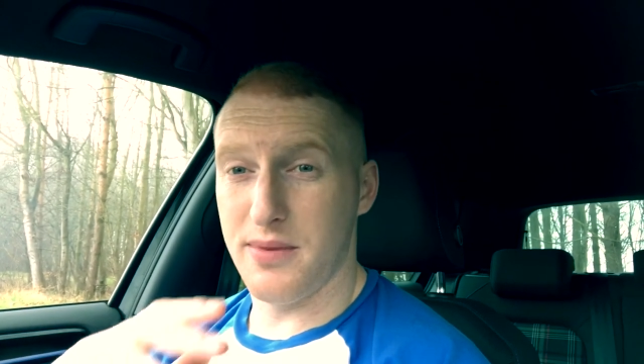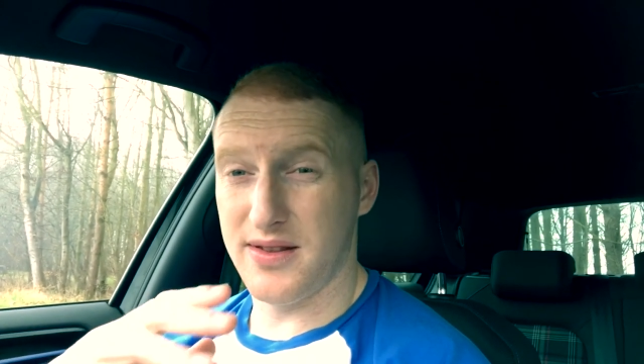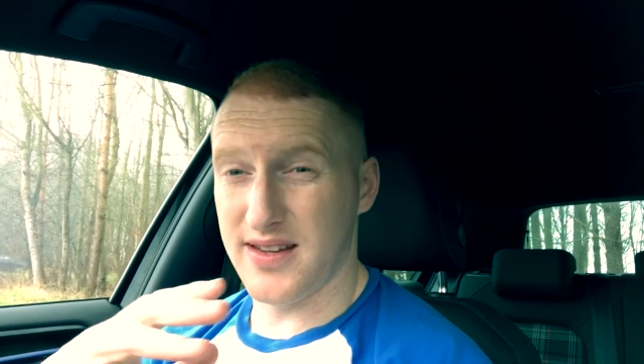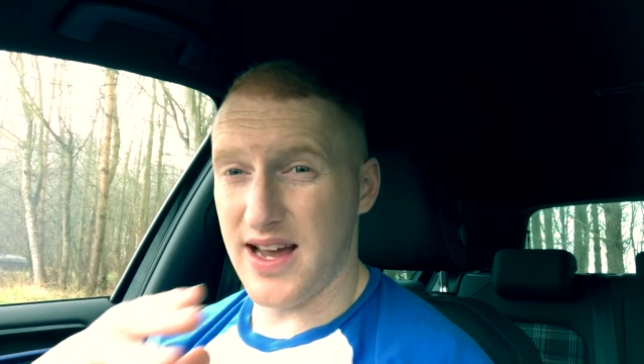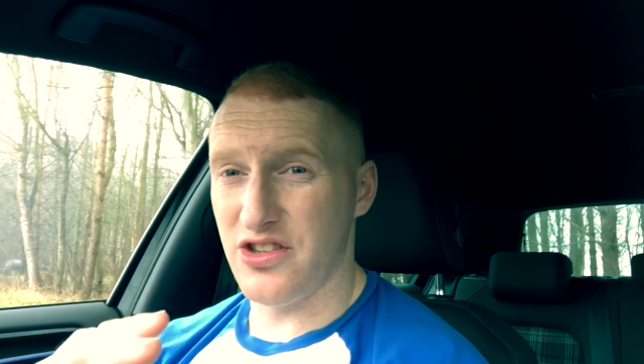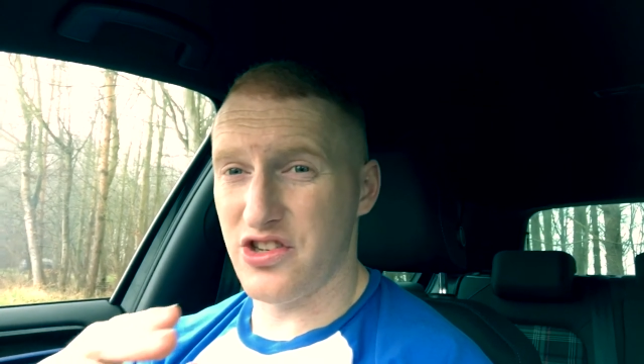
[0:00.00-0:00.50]

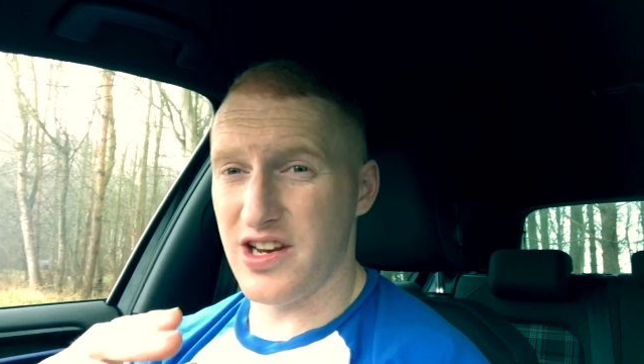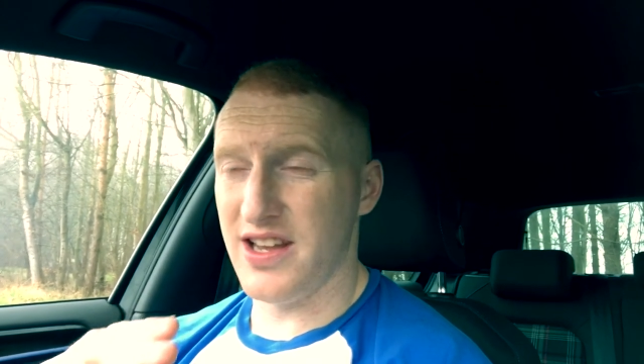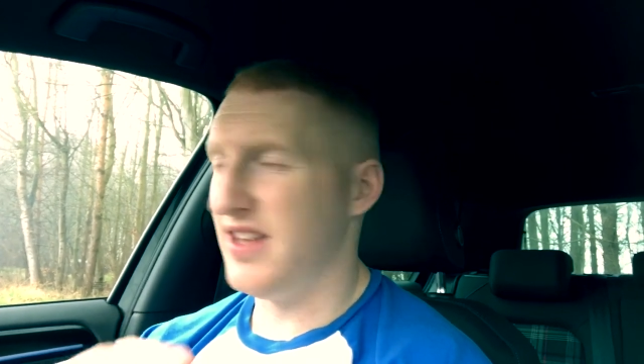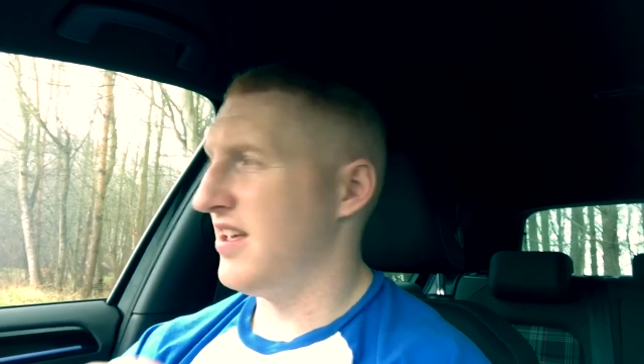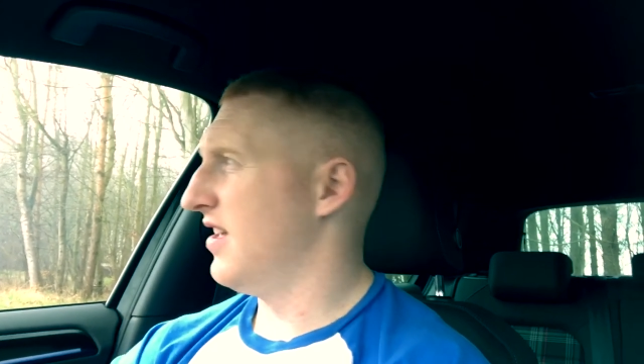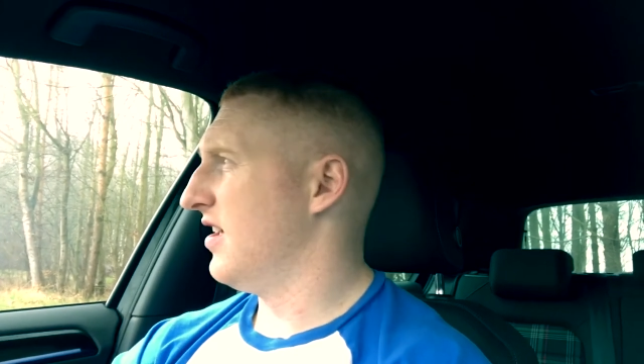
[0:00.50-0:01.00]

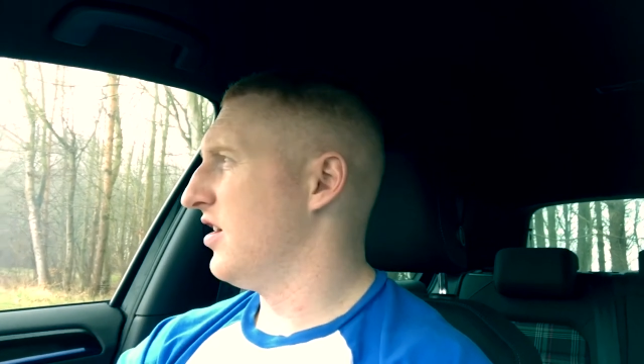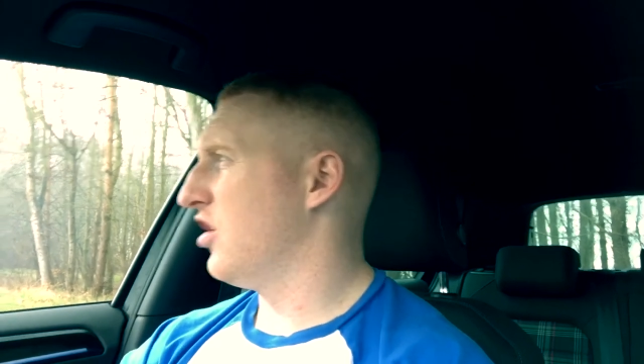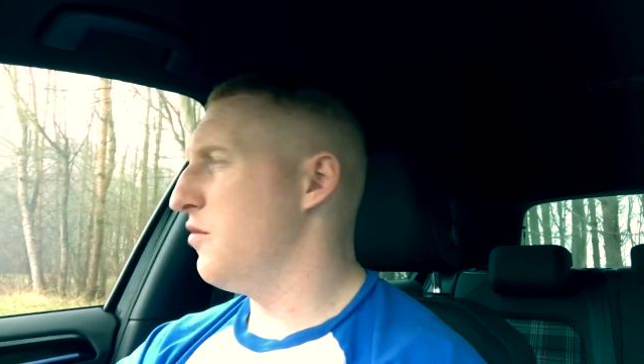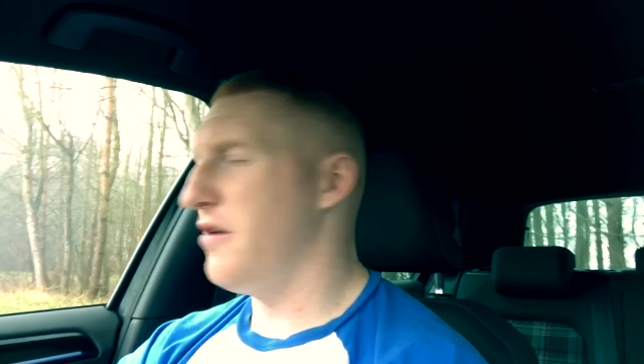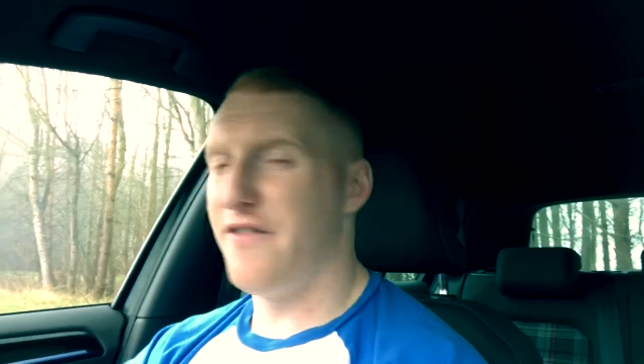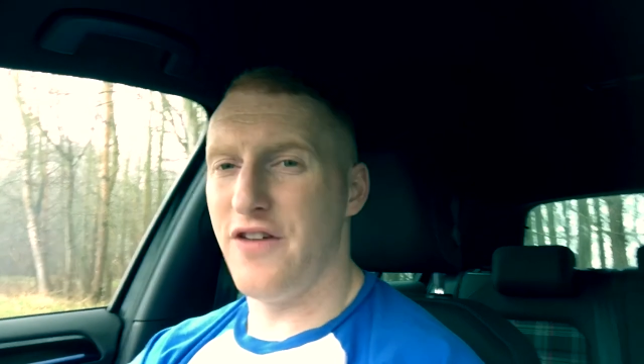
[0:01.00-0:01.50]
Potentially
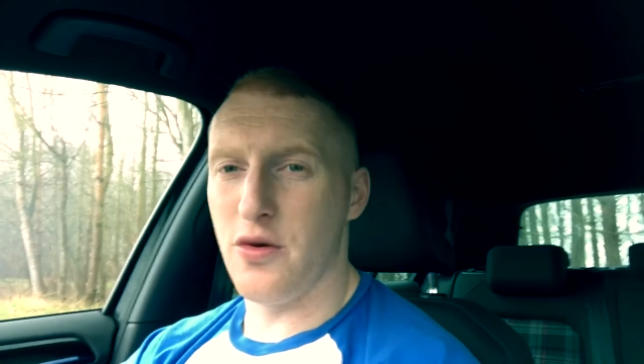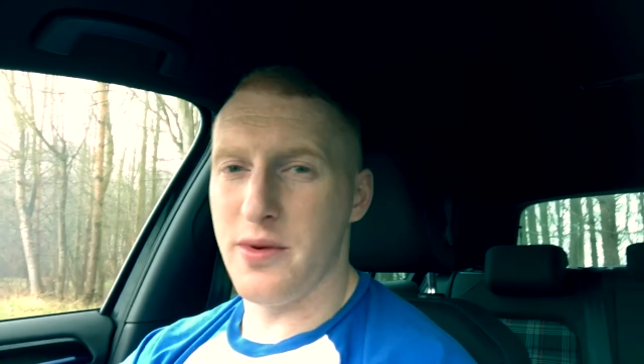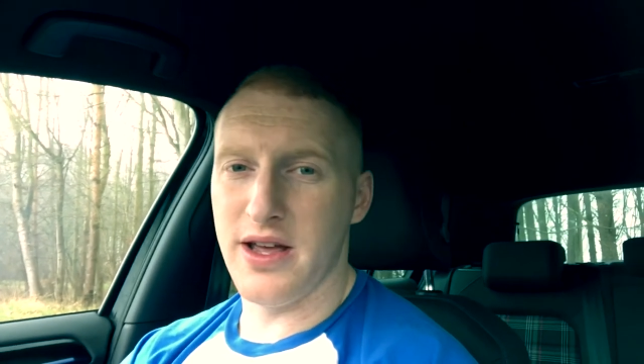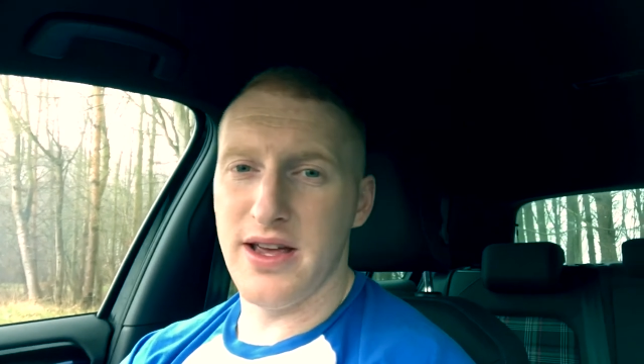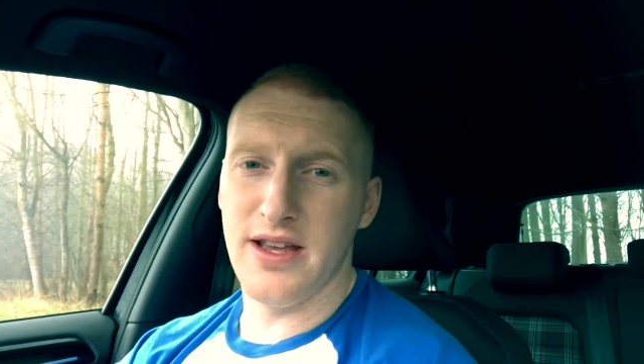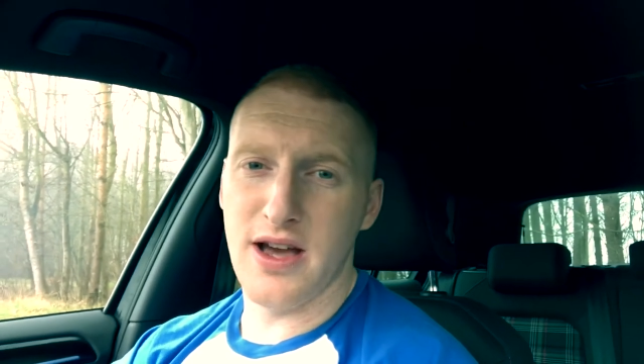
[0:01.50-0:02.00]
going to be
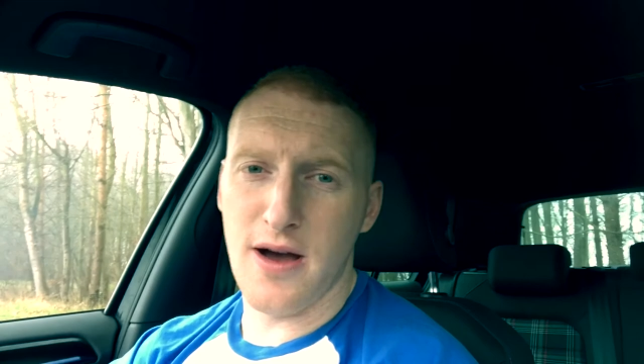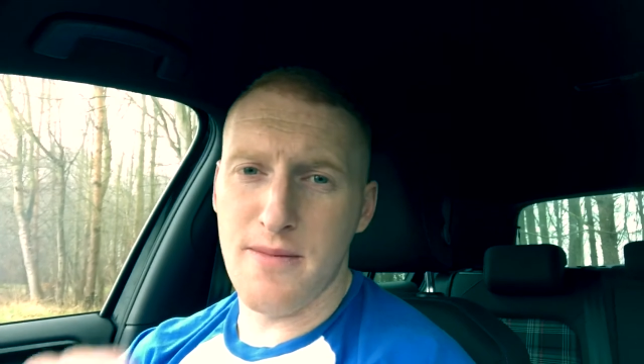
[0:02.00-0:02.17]
filming a